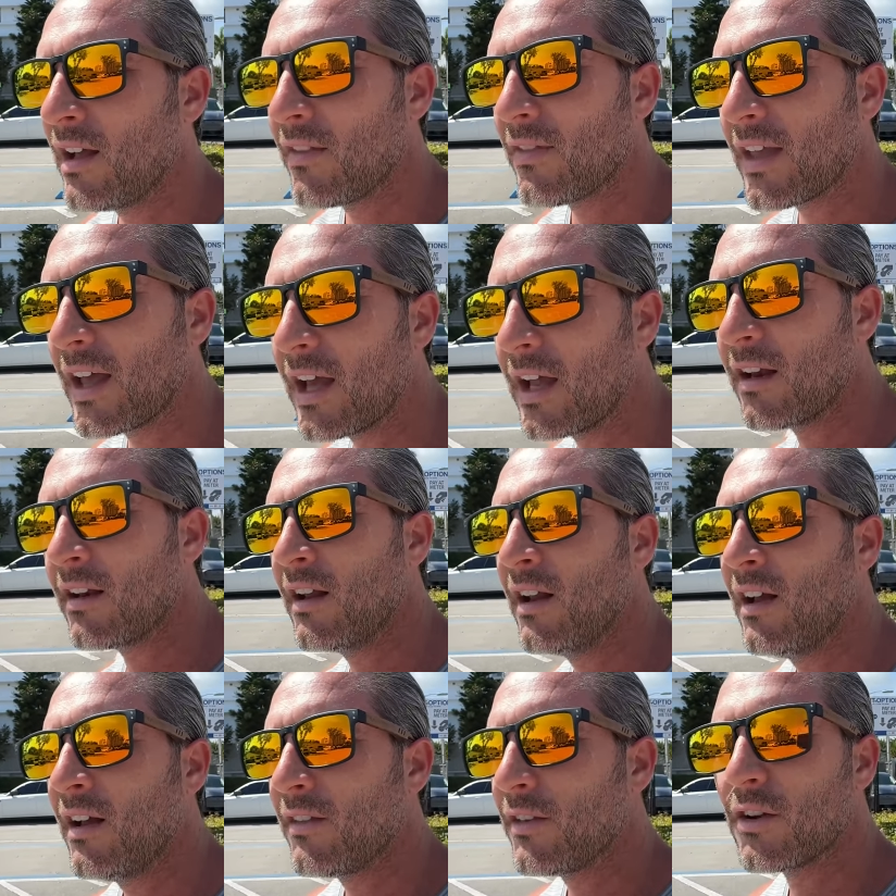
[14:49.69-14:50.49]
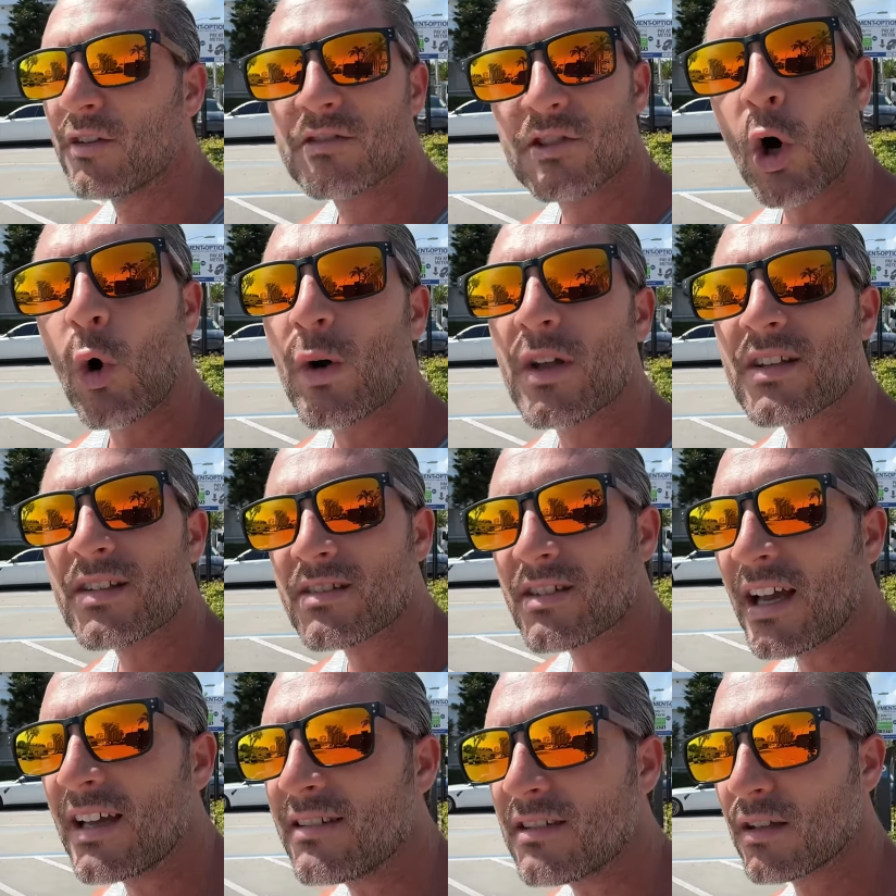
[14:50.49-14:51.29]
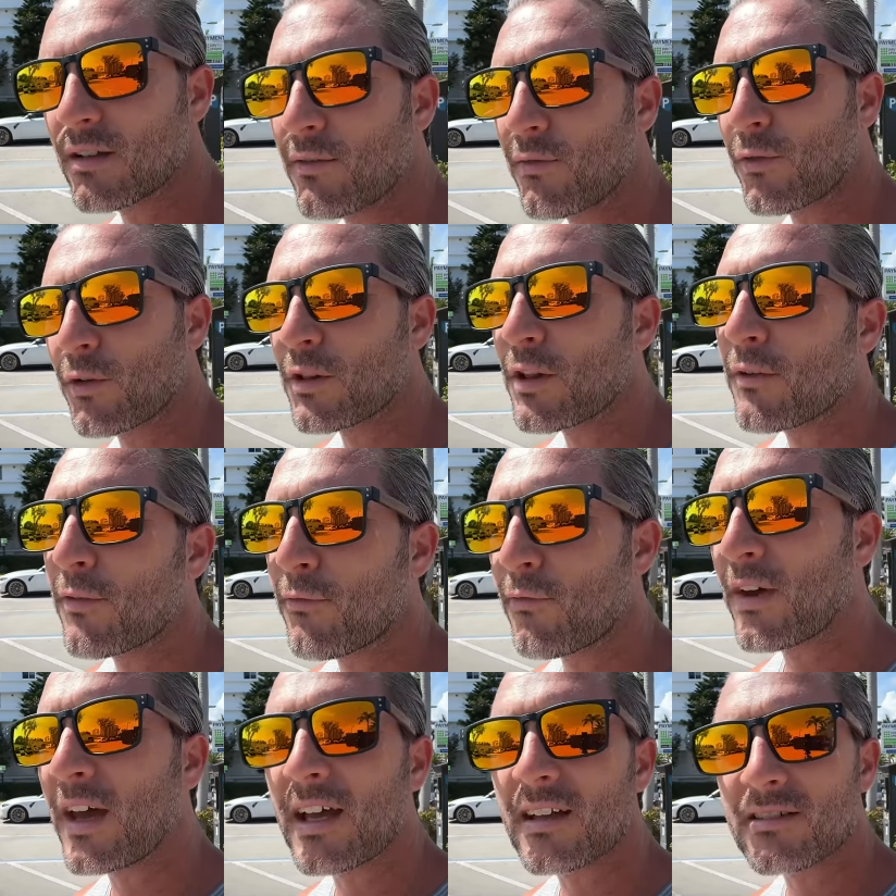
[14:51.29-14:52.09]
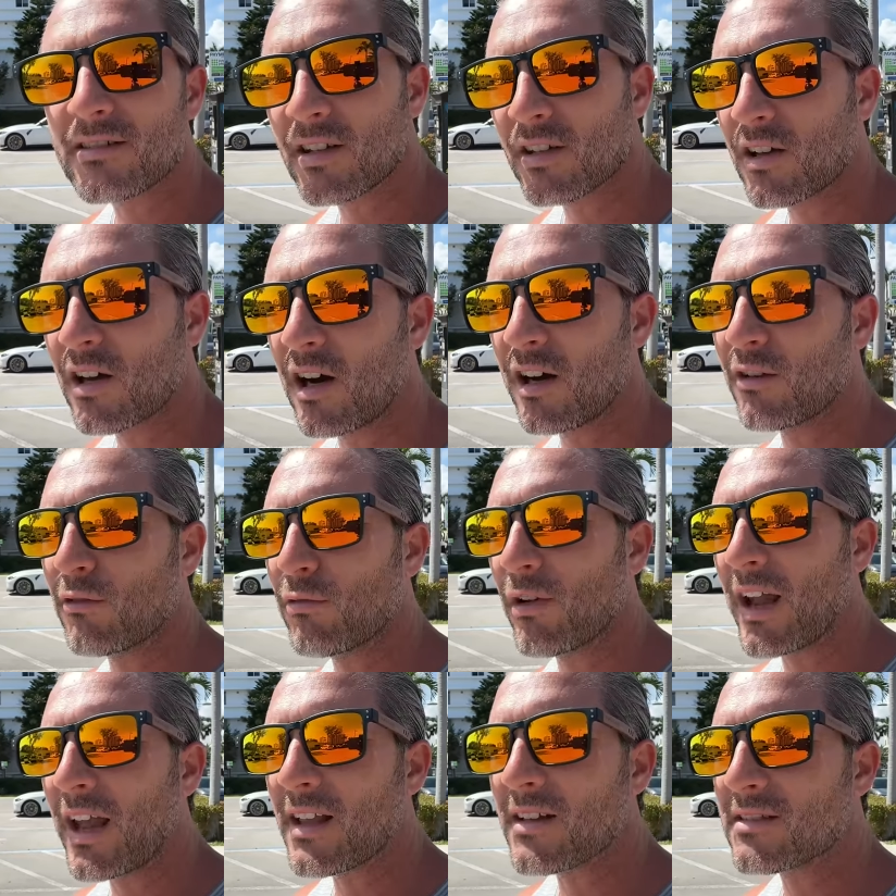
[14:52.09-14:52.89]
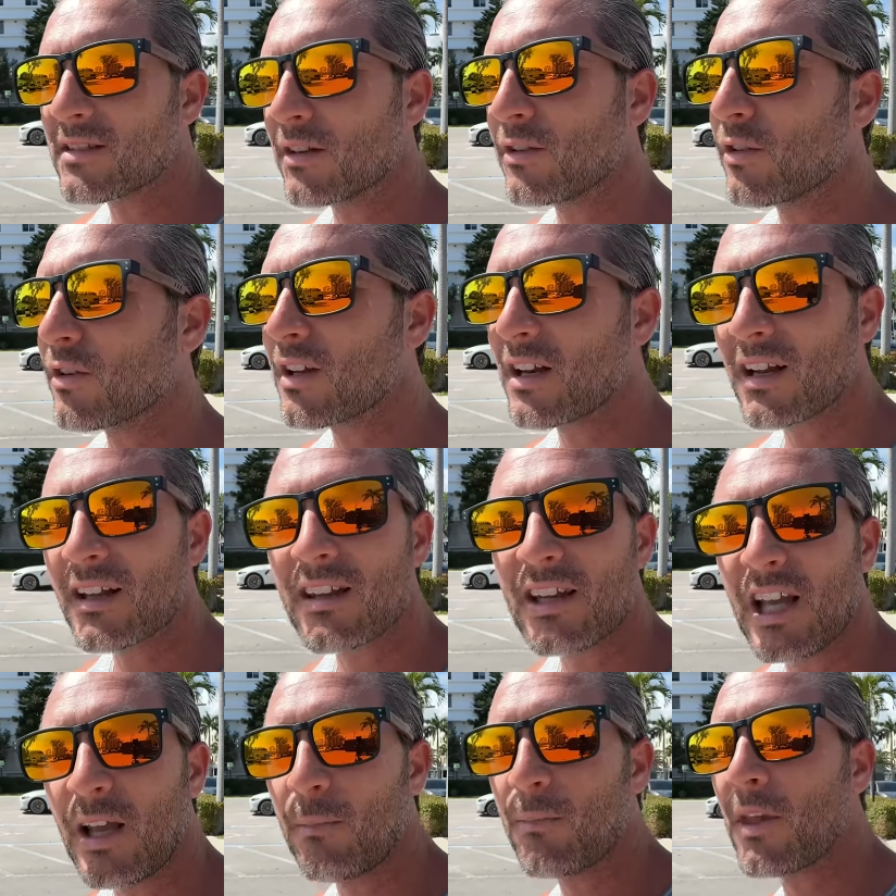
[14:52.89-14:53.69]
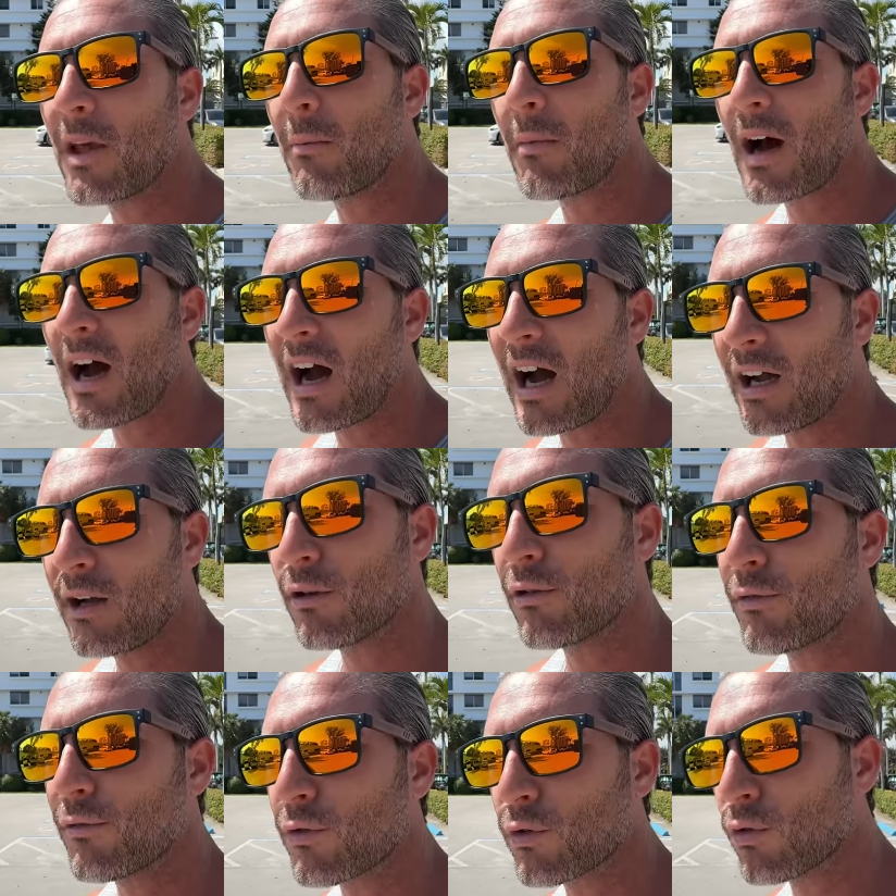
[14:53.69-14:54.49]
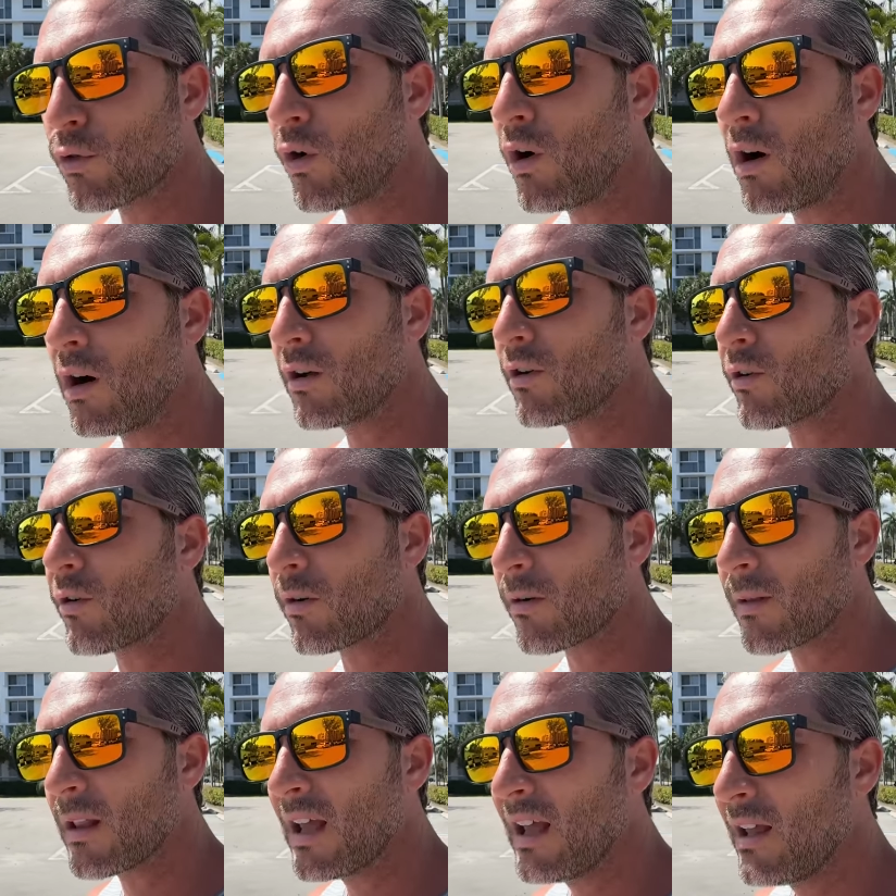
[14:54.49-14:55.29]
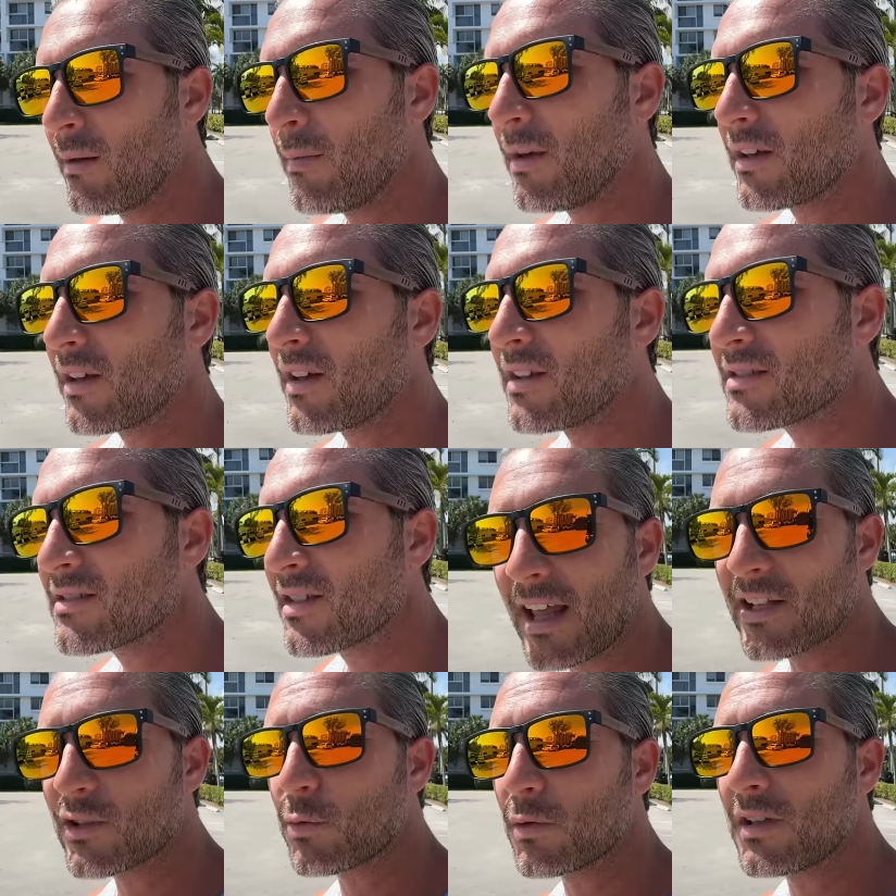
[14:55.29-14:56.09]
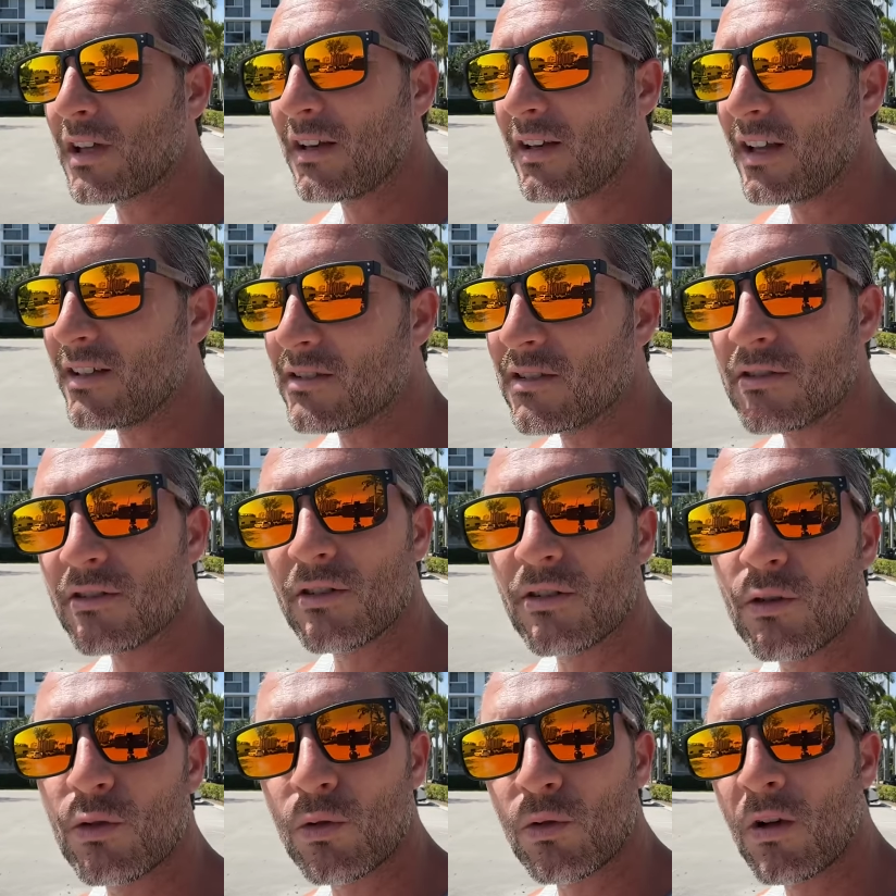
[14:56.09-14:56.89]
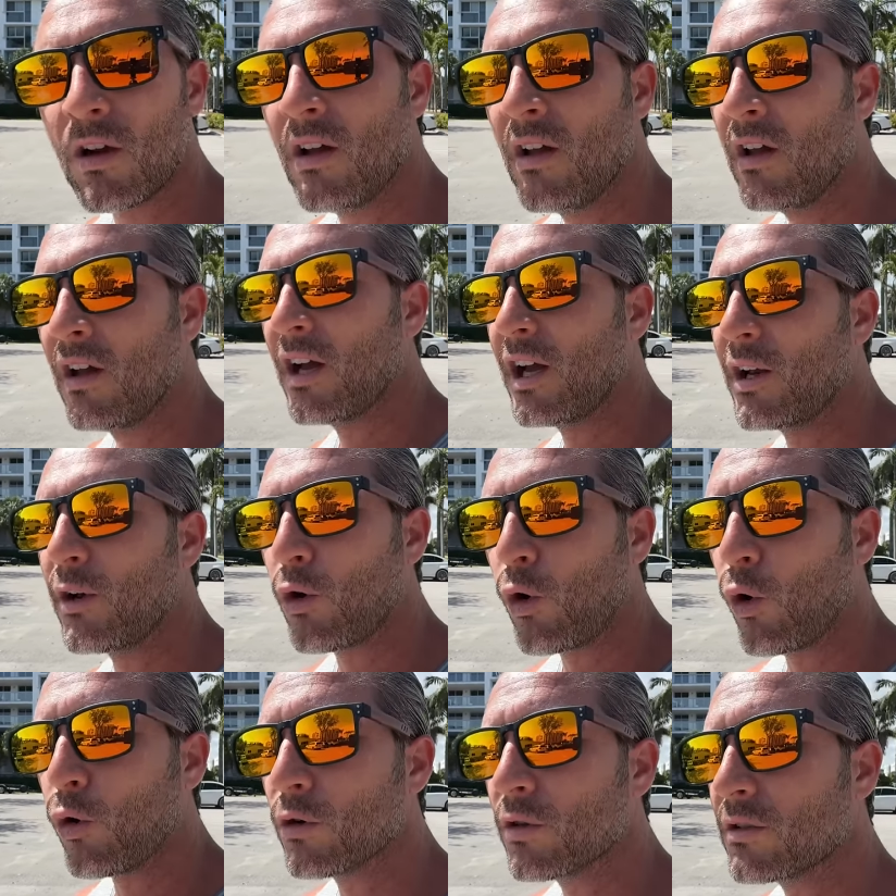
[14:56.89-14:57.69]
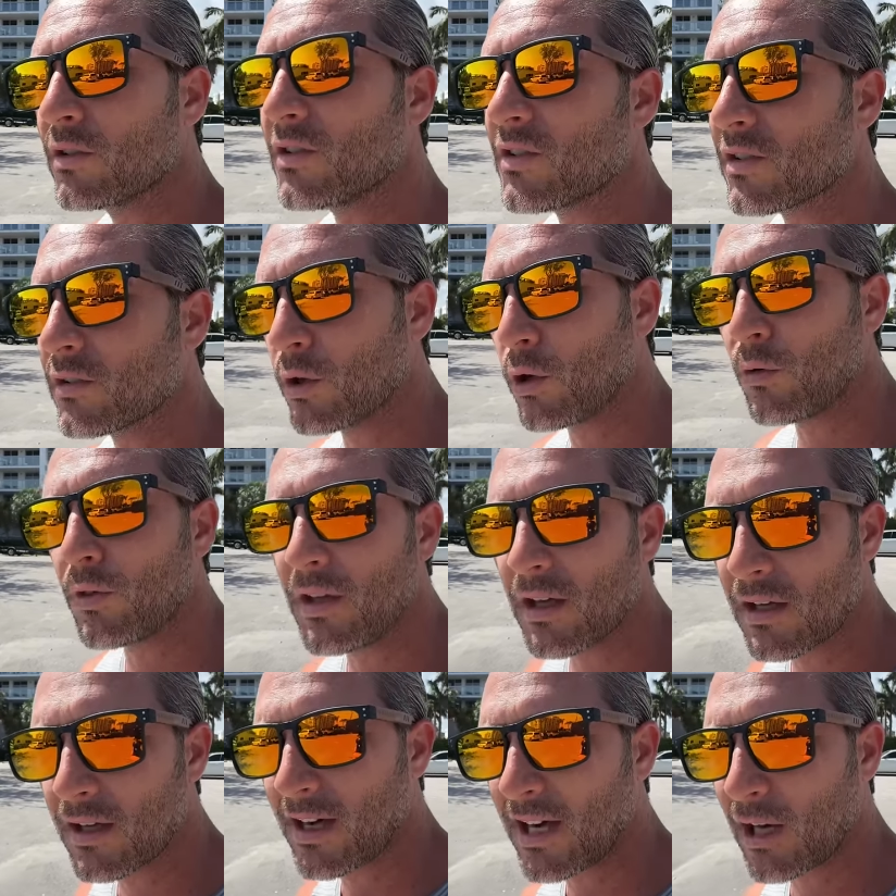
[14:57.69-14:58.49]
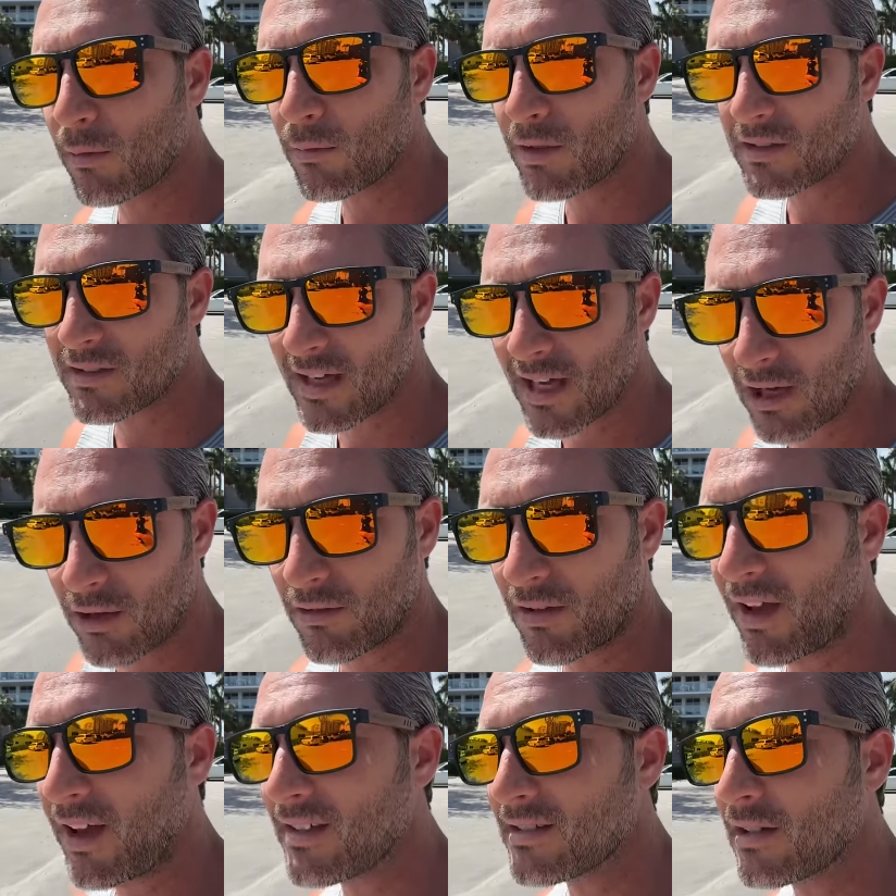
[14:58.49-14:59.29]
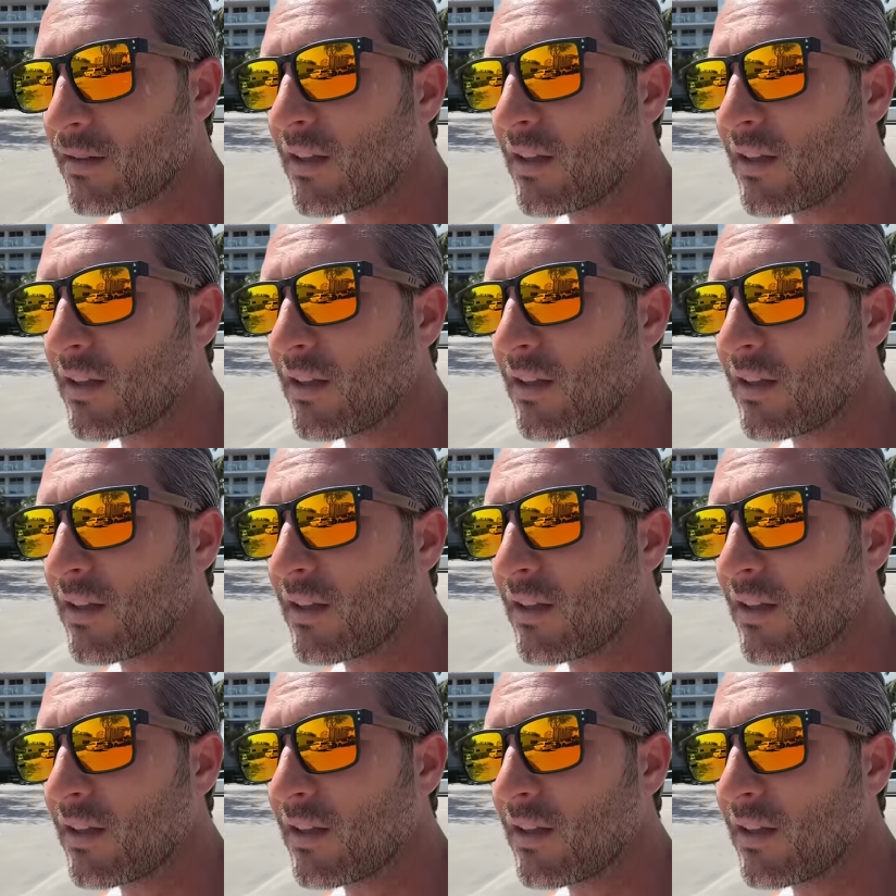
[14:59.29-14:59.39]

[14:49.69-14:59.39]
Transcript: then there's no incentive for the Fed to cut rates, and they're going to keep them higher for longer because that's what they need to do in order to slow the economy down, guys.